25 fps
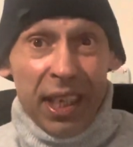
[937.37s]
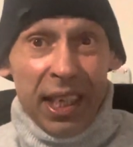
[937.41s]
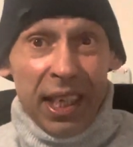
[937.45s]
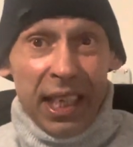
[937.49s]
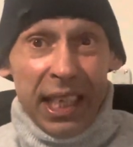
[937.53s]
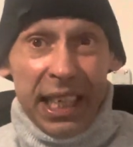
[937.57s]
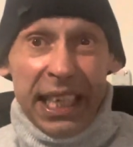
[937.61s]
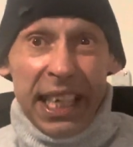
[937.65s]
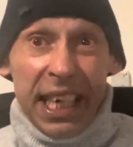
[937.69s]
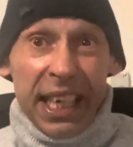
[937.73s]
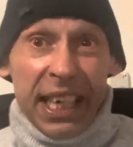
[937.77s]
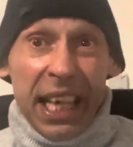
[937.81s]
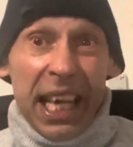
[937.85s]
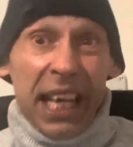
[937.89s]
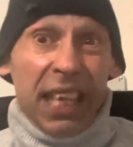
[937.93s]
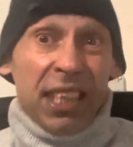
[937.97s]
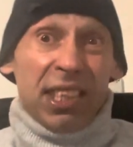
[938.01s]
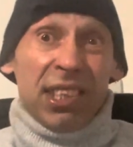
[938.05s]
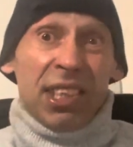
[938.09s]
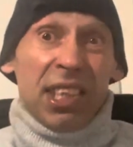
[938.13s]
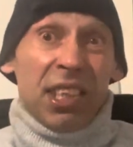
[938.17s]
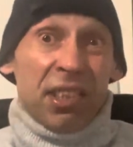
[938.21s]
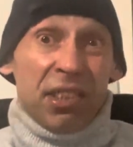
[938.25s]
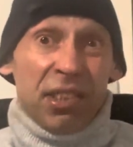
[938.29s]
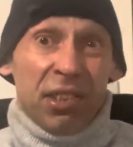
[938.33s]
he had
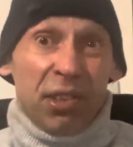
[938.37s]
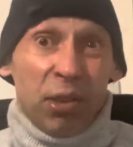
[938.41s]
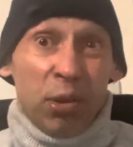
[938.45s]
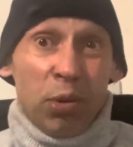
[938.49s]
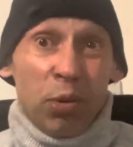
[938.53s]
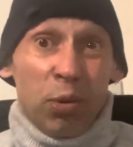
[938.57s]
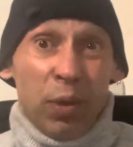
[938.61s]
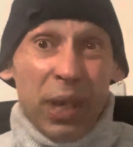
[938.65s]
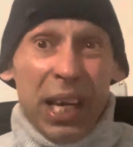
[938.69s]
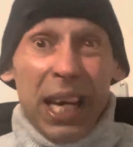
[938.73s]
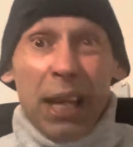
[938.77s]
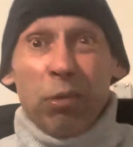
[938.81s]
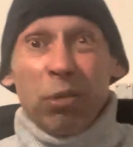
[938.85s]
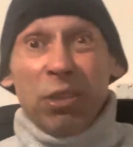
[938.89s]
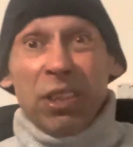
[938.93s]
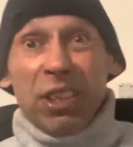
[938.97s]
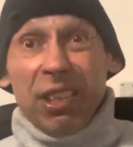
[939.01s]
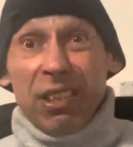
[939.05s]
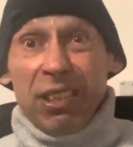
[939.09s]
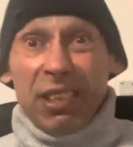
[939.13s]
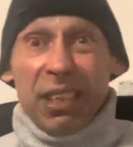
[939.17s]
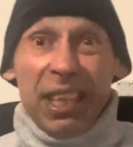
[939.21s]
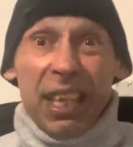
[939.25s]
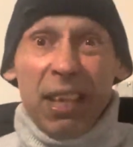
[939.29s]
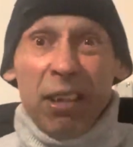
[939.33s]
access to
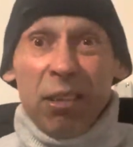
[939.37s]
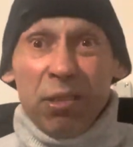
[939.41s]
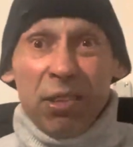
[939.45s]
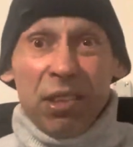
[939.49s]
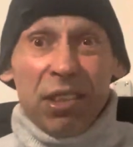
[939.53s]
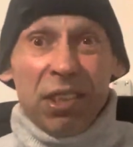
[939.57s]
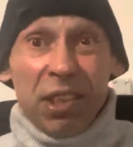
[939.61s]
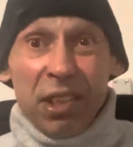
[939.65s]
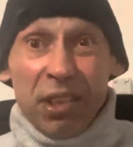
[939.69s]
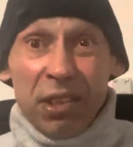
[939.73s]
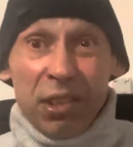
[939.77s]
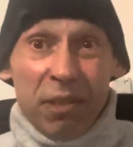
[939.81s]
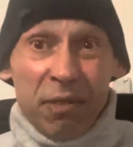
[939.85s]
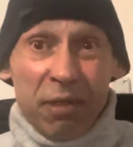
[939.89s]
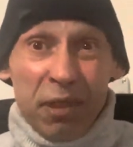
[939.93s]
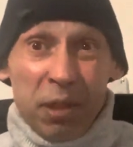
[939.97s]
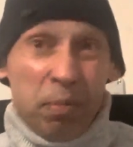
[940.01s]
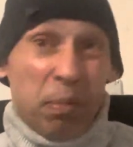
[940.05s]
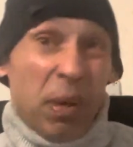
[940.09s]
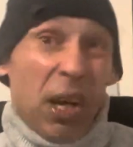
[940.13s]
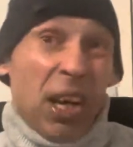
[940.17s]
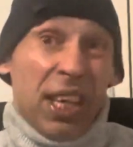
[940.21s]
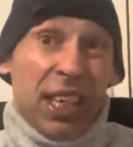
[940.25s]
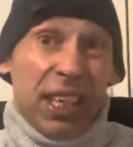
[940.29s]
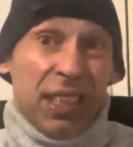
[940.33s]
ounces and ounces of
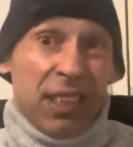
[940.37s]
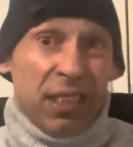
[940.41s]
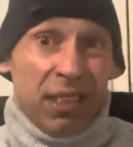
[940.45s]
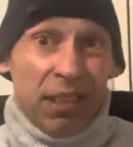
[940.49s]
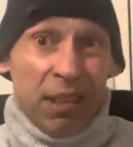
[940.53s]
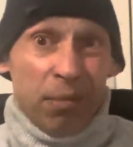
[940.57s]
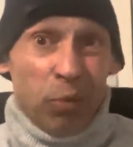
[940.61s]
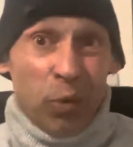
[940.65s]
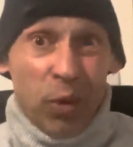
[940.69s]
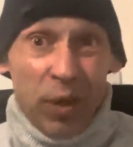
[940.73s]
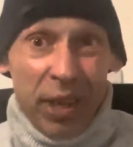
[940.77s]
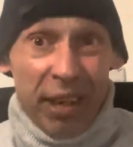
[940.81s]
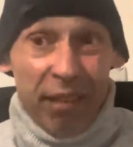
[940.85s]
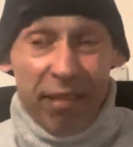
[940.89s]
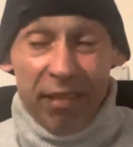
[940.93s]
spice and whatever.